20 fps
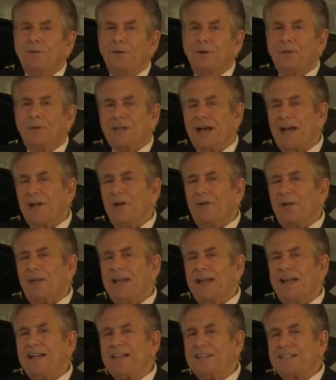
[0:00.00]
who not
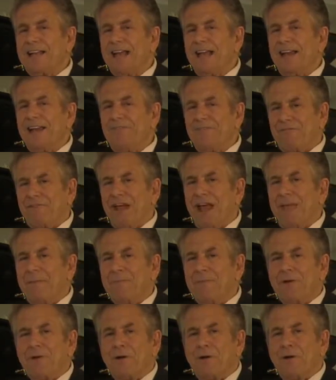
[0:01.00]
only has gained fame
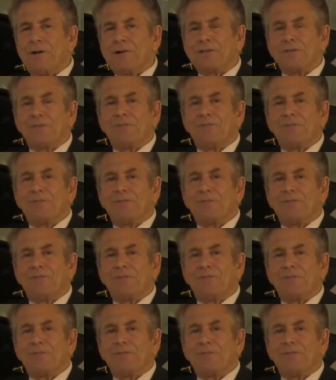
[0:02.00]
because